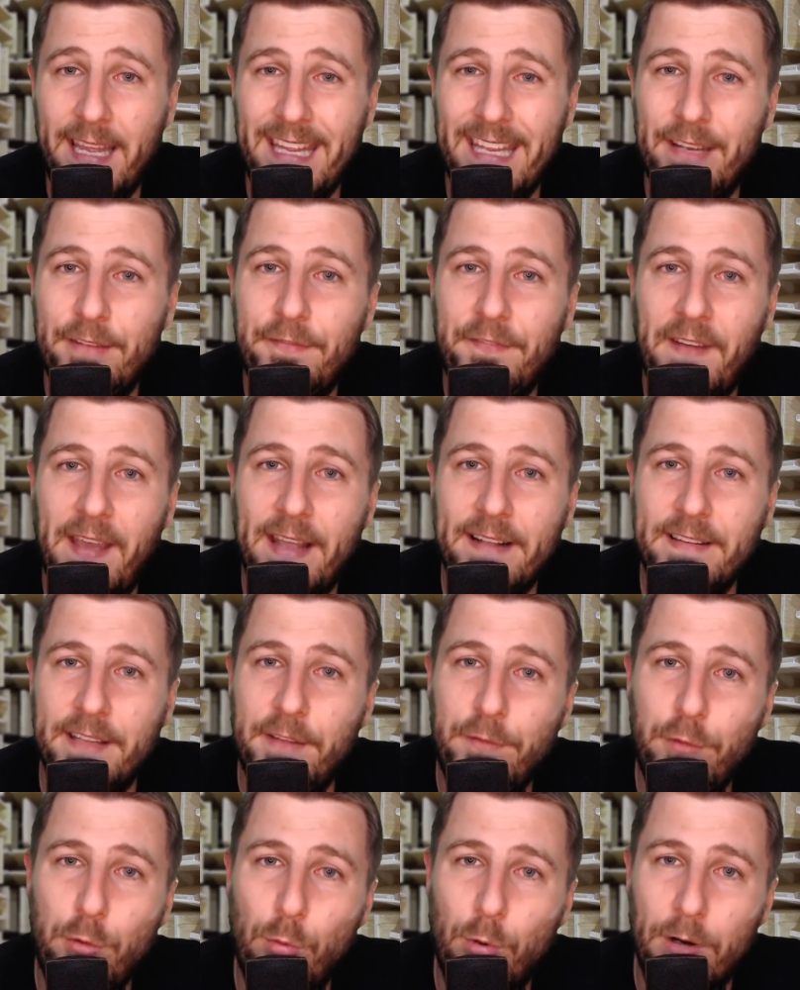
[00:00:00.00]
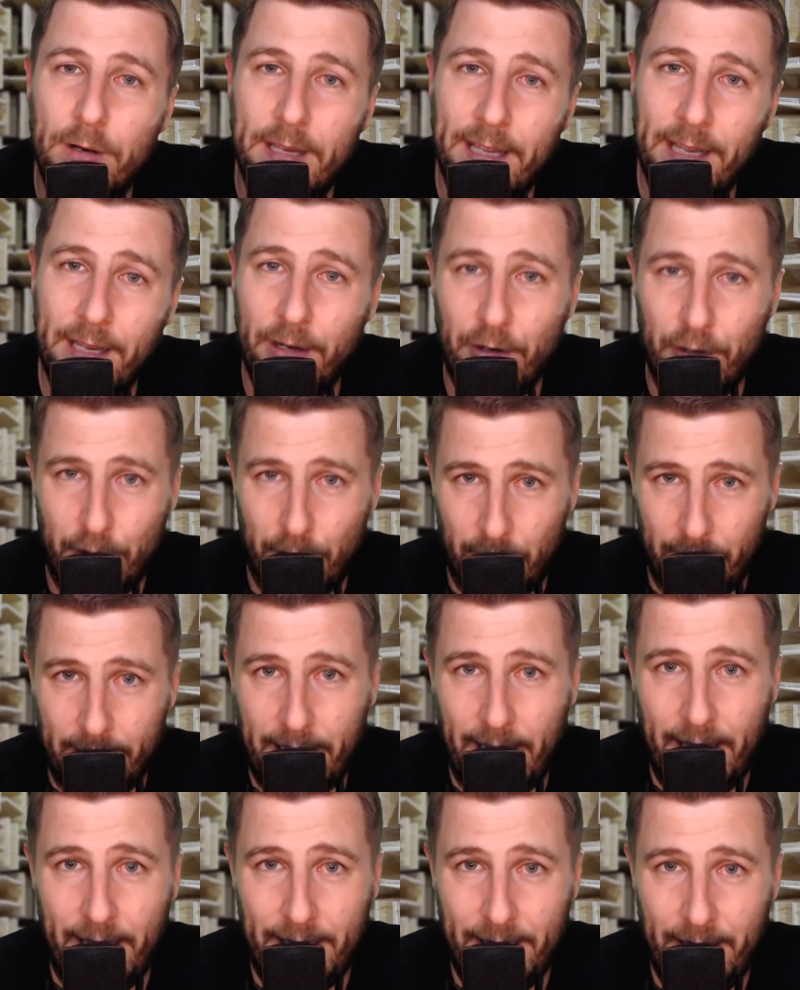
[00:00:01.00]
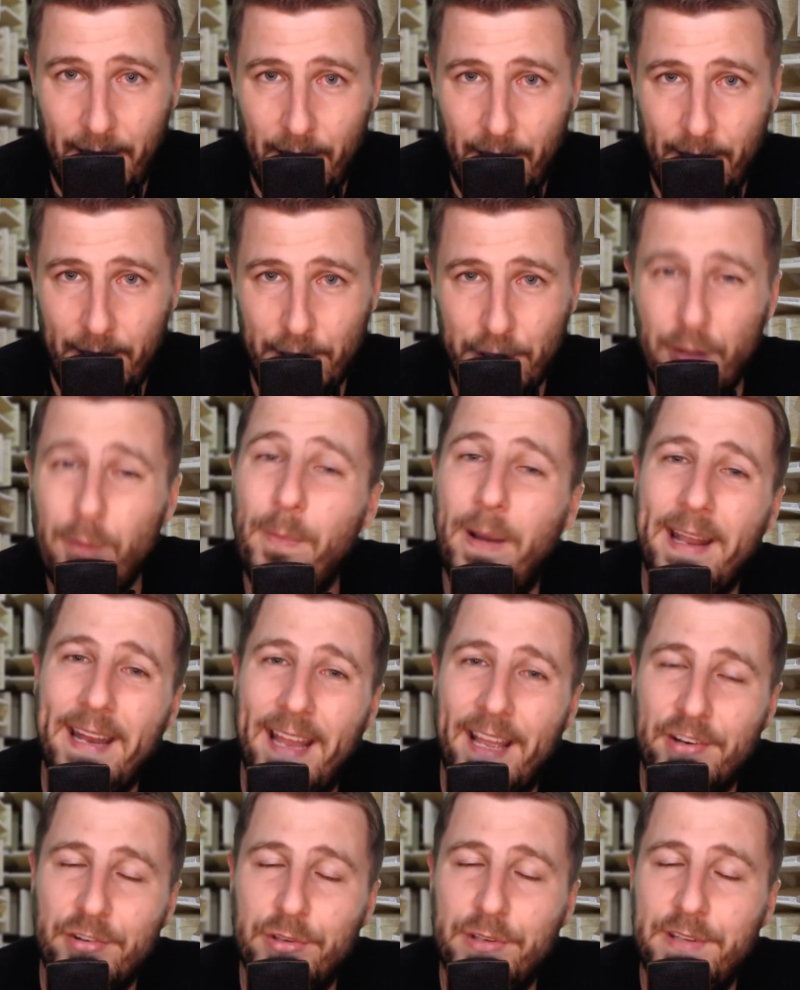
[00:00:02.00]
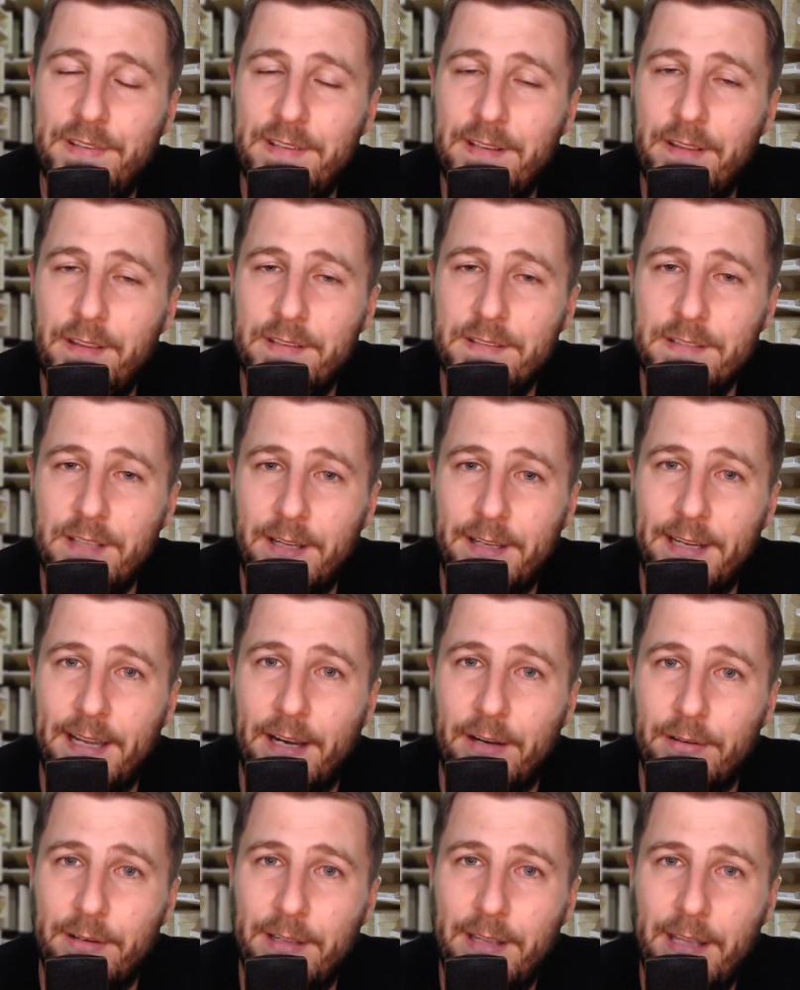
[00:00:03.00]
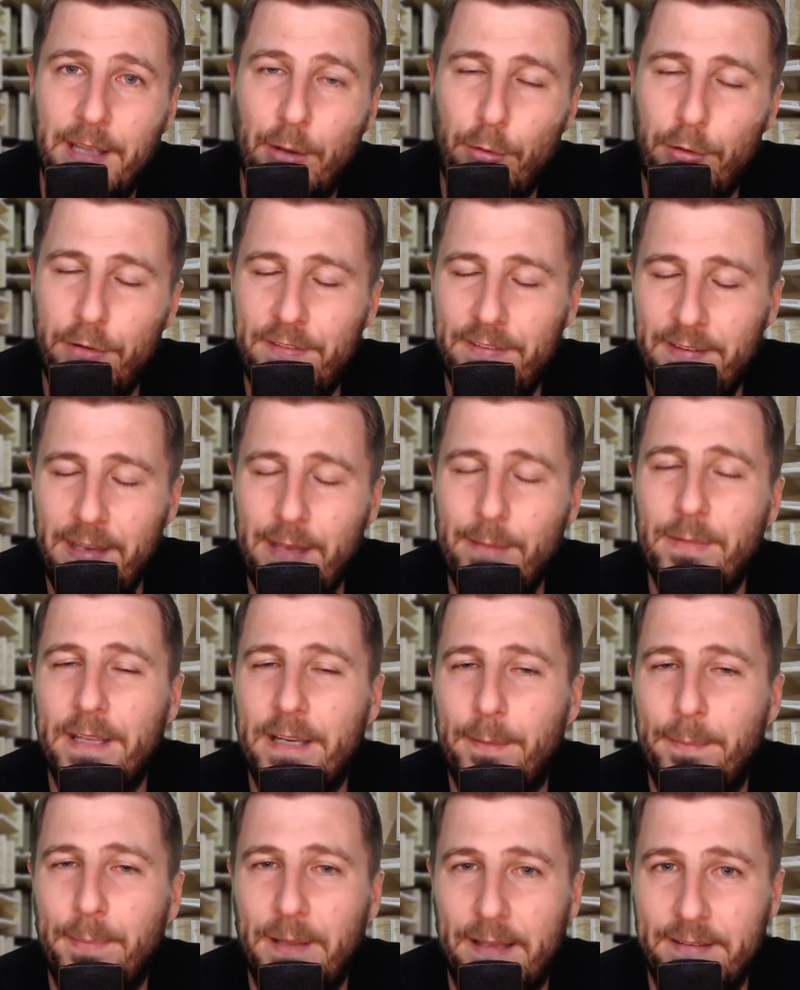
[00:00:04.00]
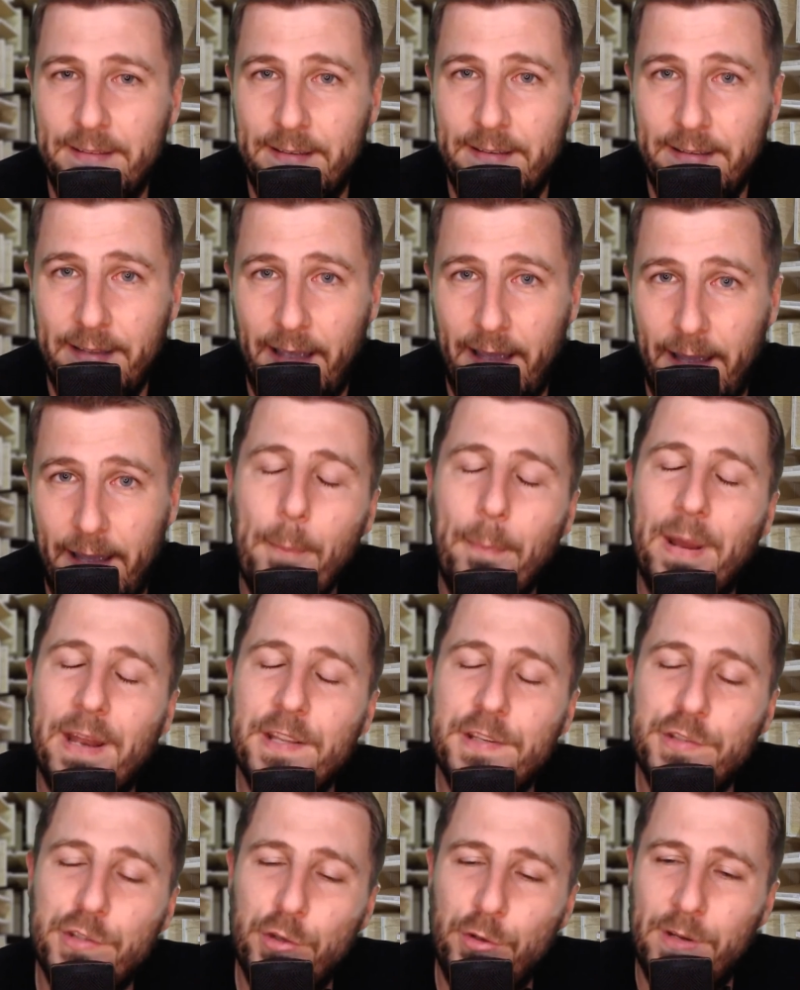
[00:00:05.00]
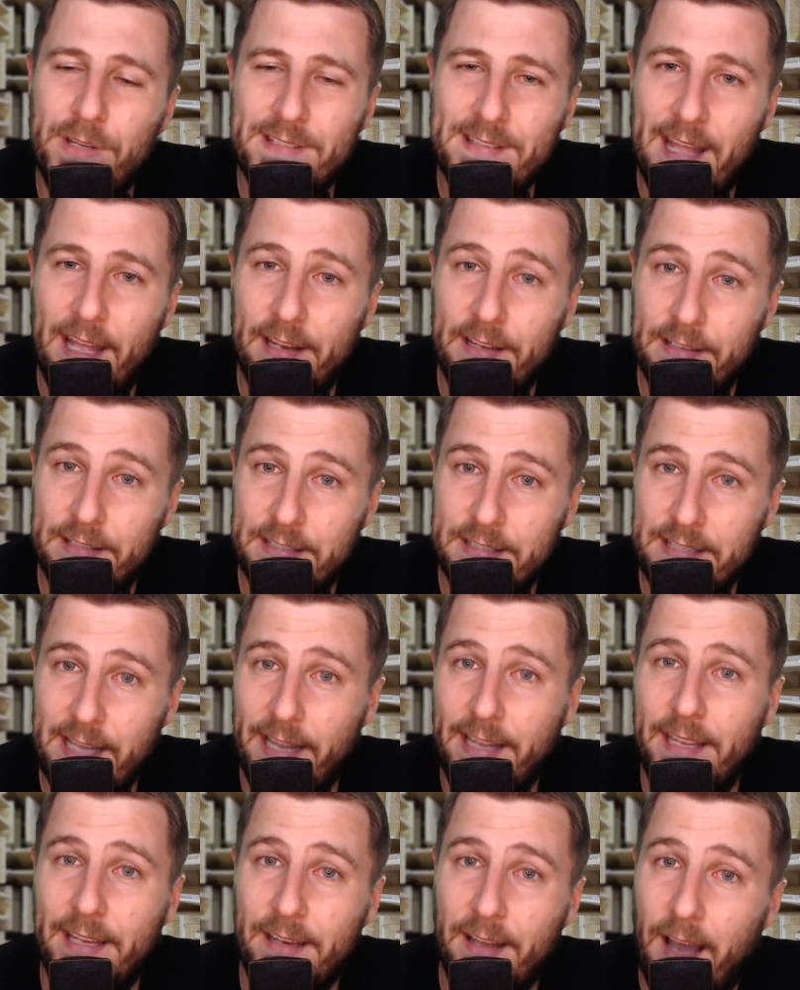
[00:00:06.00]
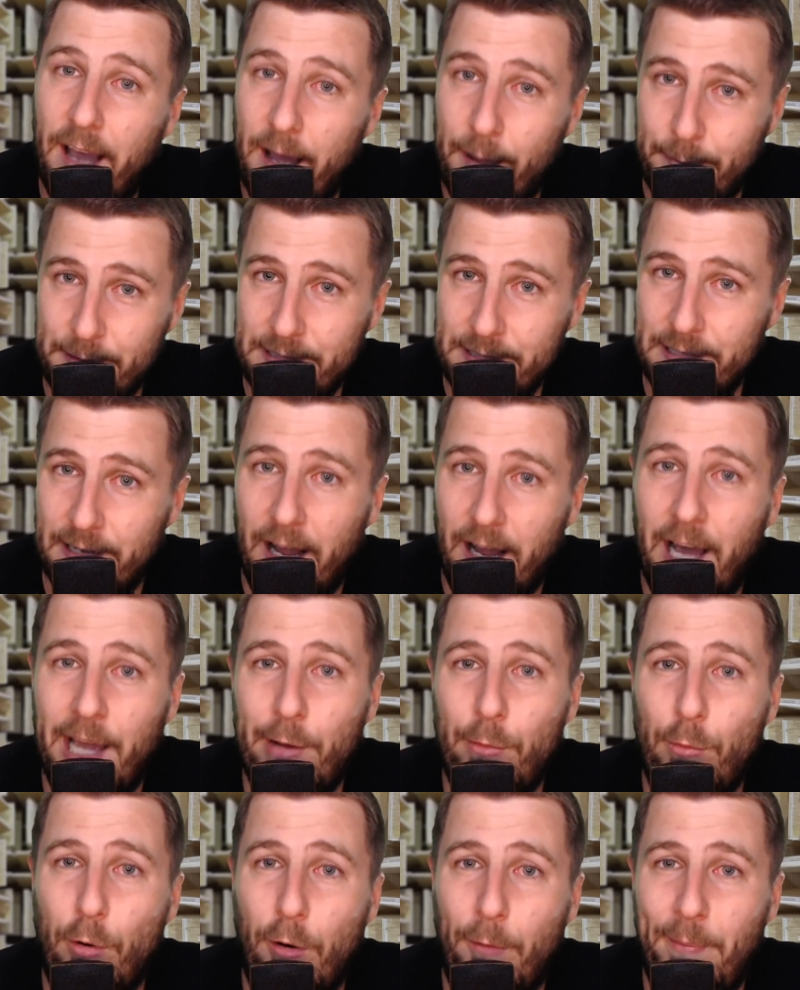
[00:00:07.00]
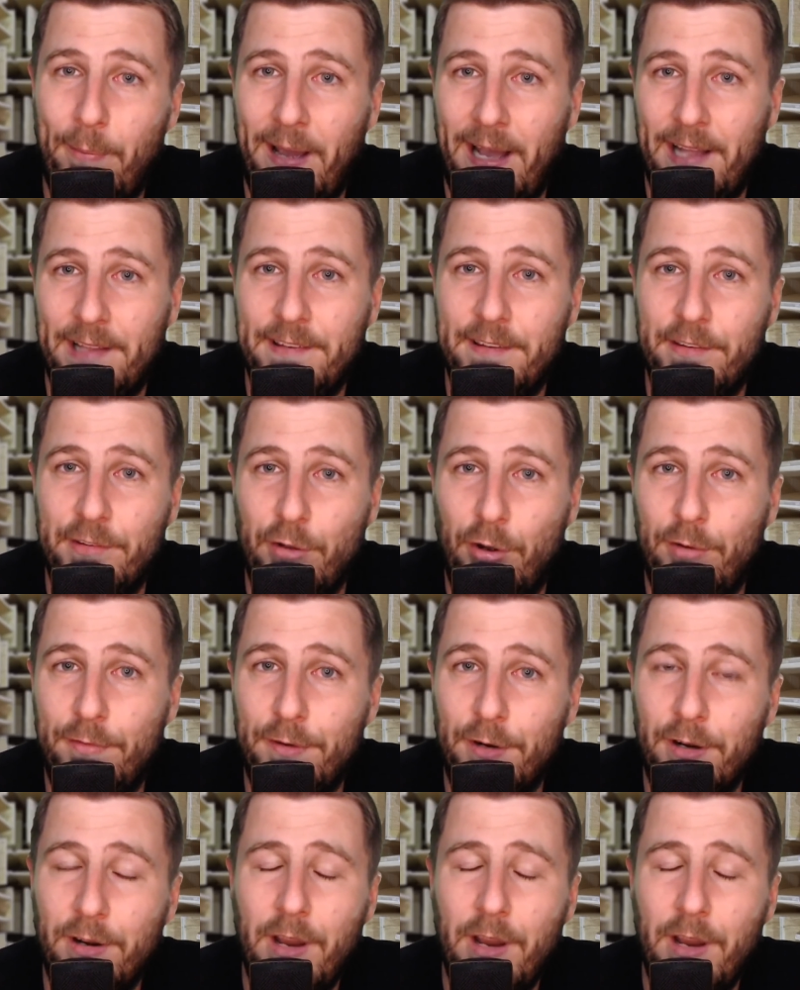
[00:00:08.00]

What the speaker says: In fact, if you were in a hurricane, you might actually see the sun out. It would seem like a pleasant day. But as soon as that second opposite eye wall passes over,